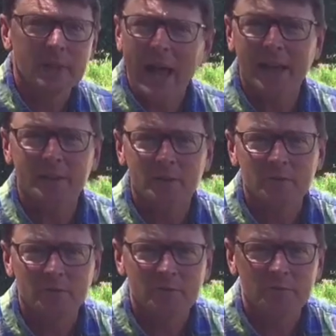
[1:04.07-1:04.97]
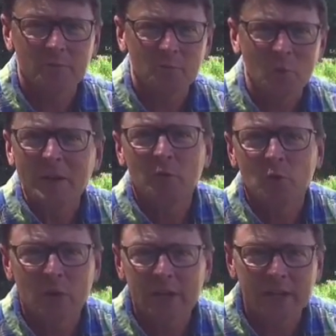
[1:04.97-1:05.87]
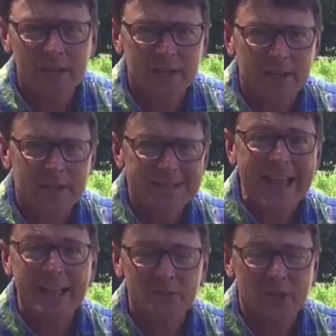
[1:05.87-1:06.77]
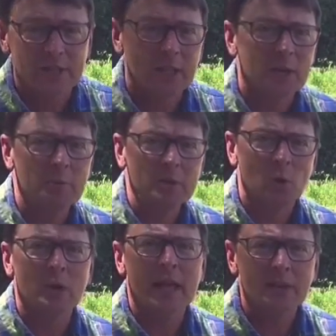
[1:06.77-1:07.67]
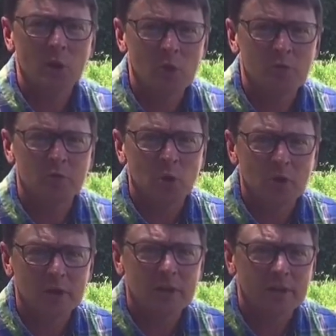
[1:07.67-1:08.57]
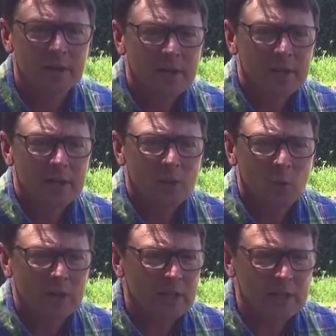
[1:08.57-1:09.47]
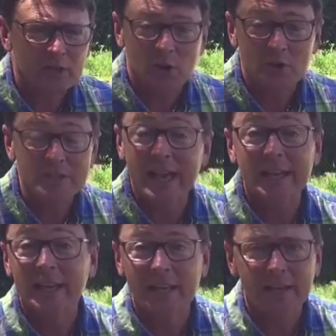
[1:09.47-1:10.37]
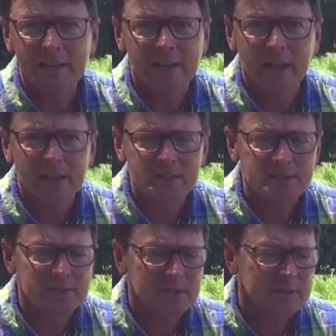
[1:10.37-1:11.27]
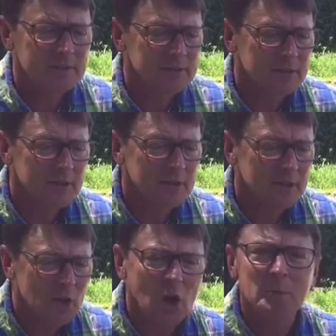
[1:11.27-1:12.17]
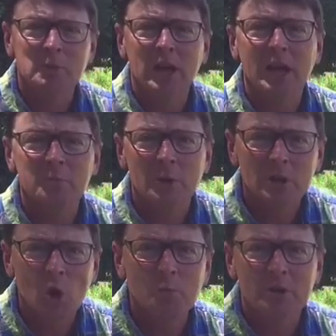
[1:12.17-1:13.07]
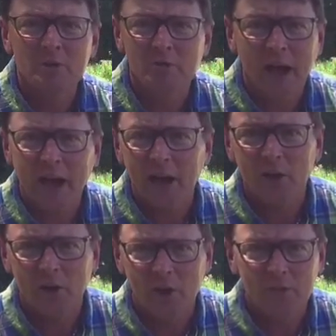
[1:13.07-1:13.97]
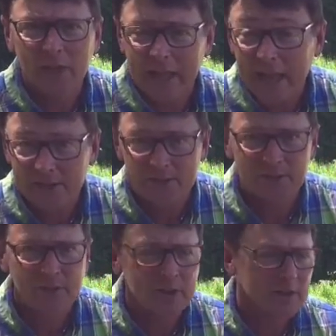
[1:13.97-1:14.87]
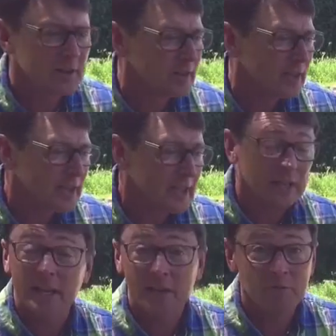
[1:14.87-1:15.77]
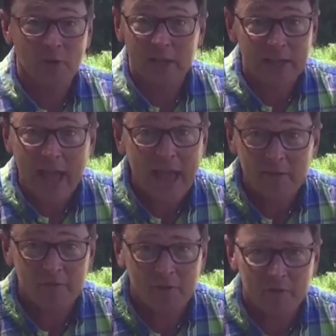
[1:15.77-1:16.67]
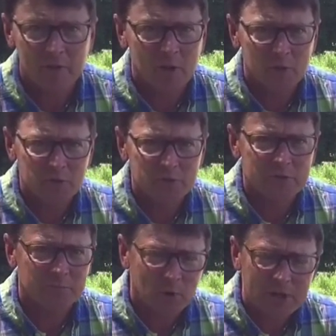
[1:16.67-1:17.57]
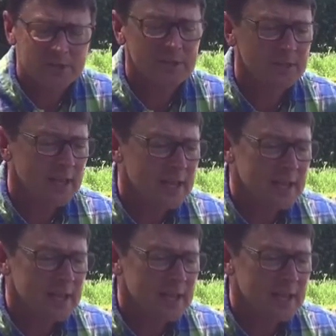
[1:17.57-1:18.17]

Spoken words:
night of revelry at a dance club in Orlando, Florida, quickly turned deadly as an armed gunman opened fire on the guests there, killing fully half of those present,